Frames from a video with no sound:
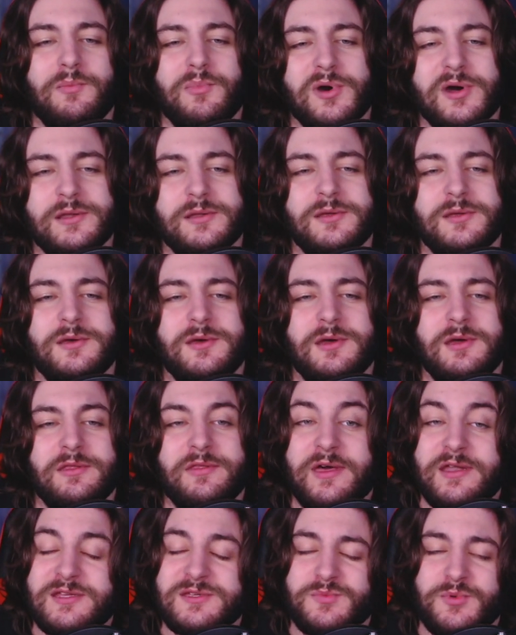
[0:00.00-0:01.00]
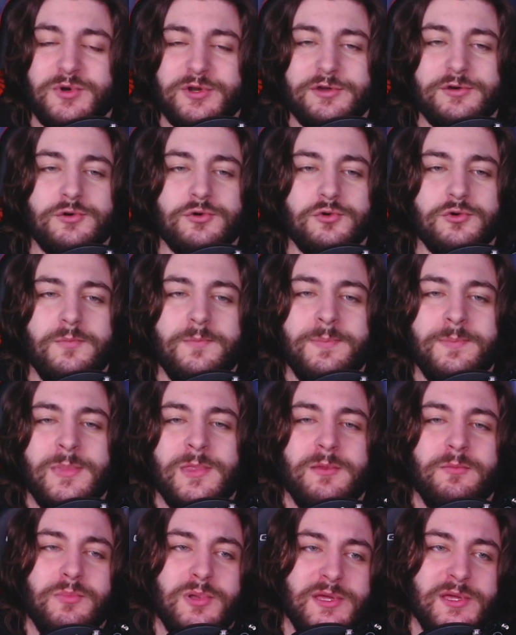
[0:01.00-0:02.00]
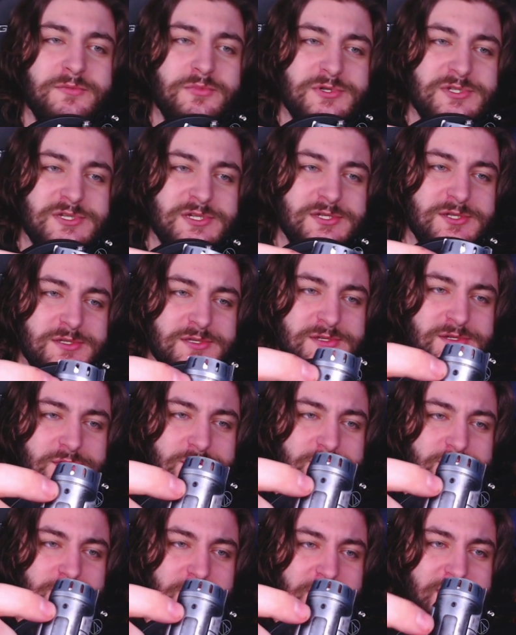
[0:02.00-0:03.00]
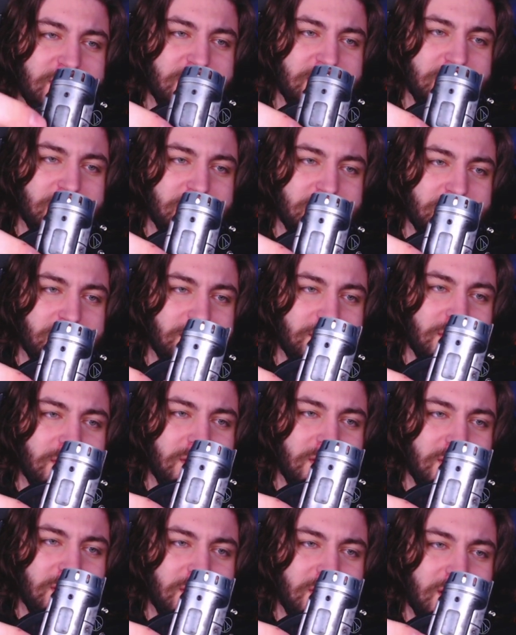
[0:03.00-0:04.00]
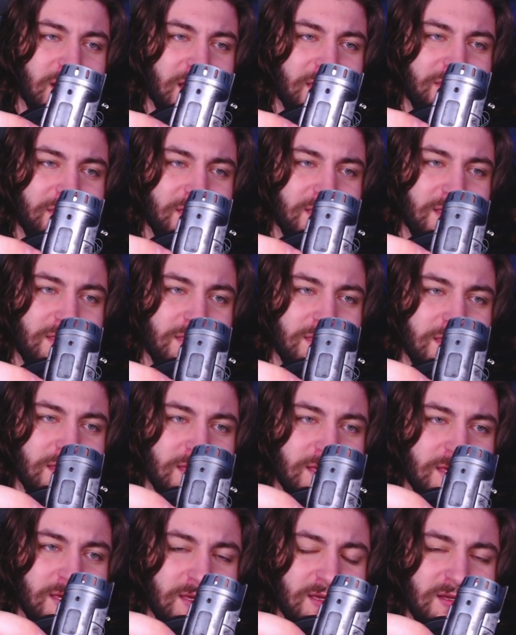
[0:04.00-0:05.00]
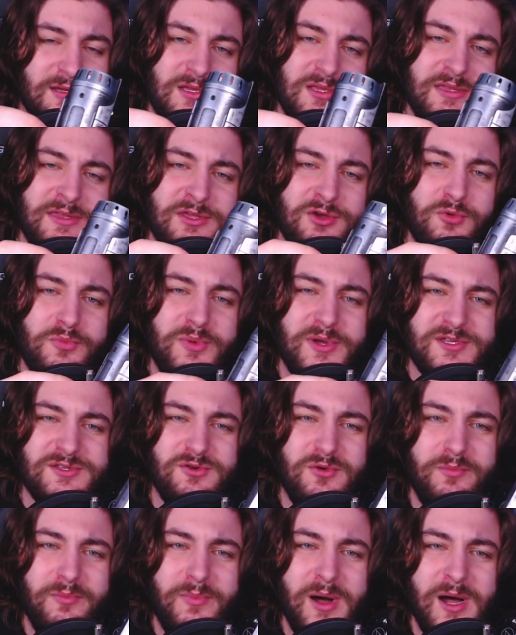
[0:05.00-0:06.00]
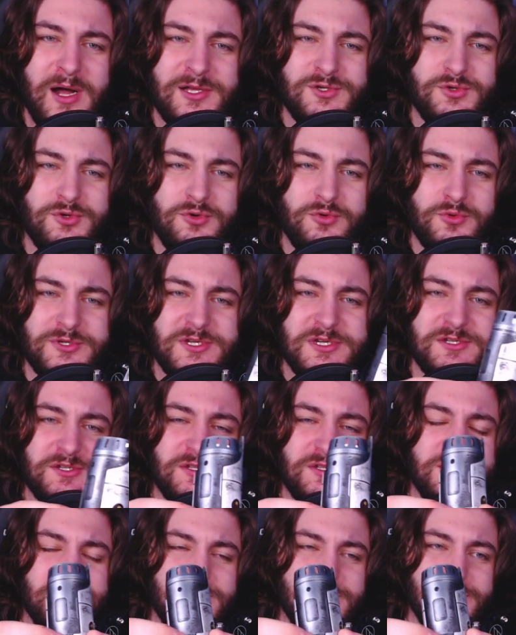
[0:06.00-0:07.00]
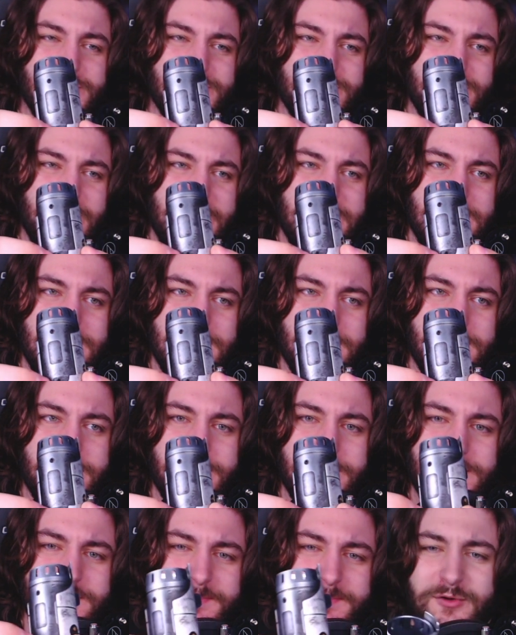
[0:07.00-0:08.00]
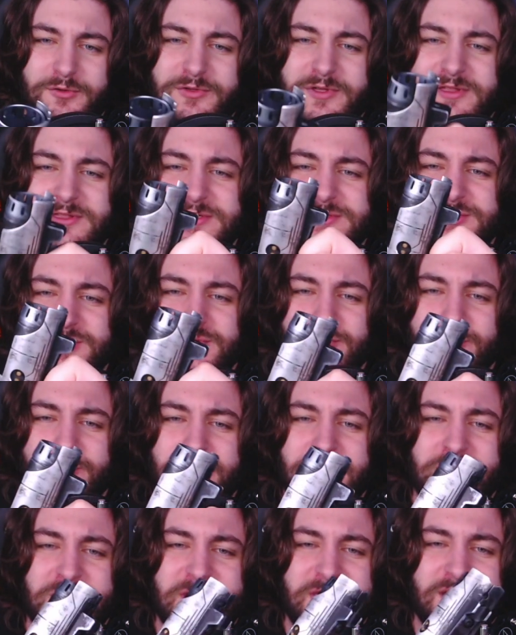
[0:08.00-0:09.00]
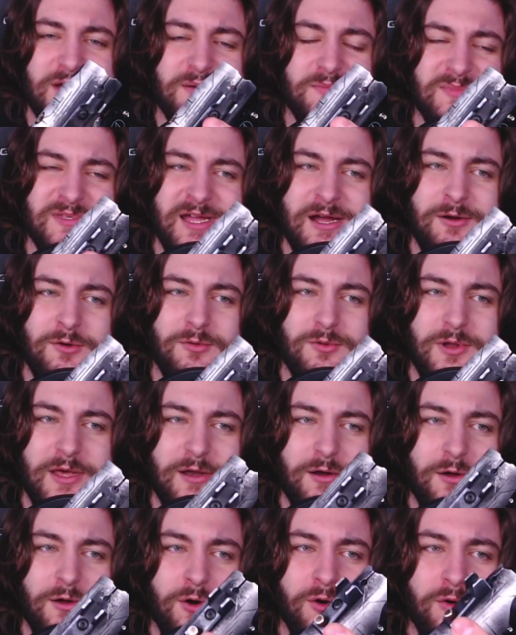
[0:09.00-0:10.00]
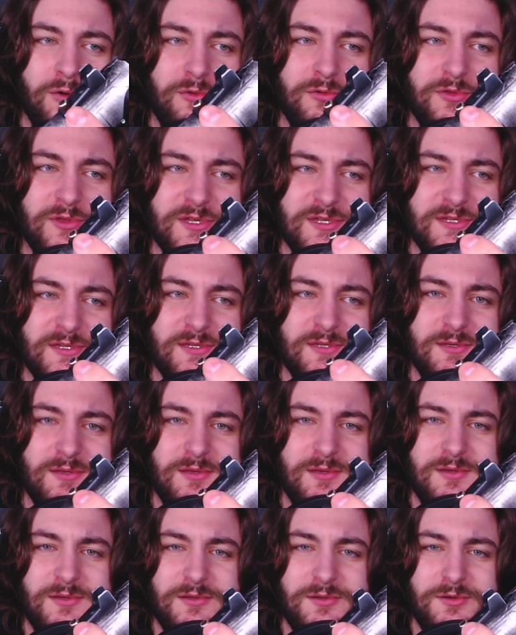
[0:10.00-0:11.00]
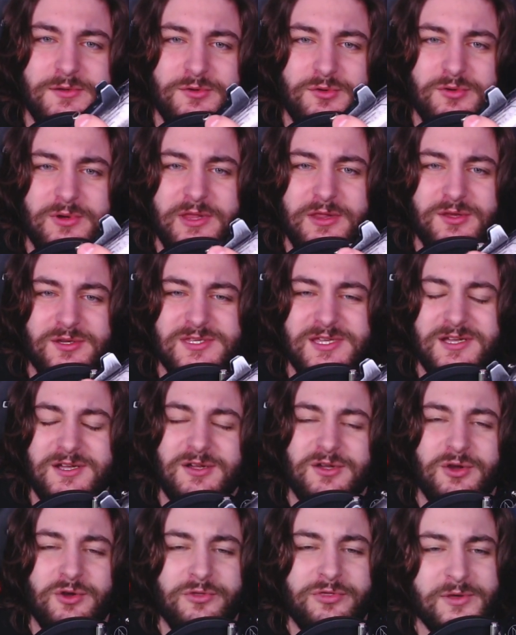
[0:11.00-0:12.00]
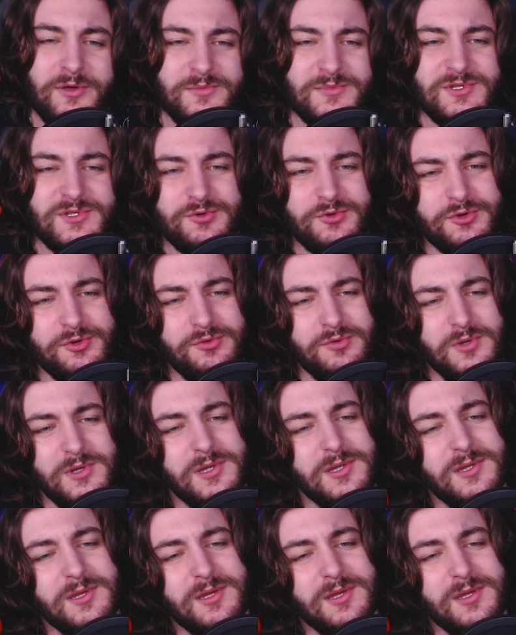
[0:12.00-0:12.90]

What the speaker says: but that is pretty cool. Blade retention screws right here. I think the Neopixel module retention screw is right here. I don't think this greebly comes out at all. This little, it looks like a thumb screw,